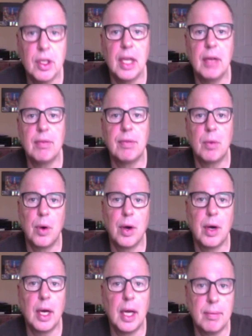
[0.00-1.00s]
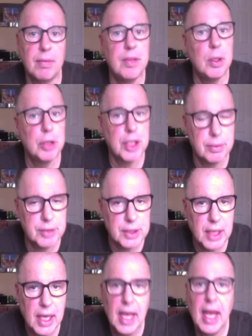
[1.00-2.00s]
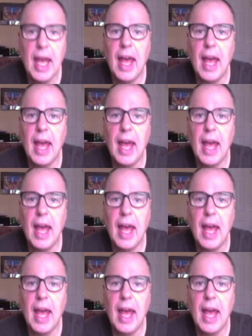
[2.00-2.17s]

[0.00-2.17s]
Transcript: of looking for uh, fugitives.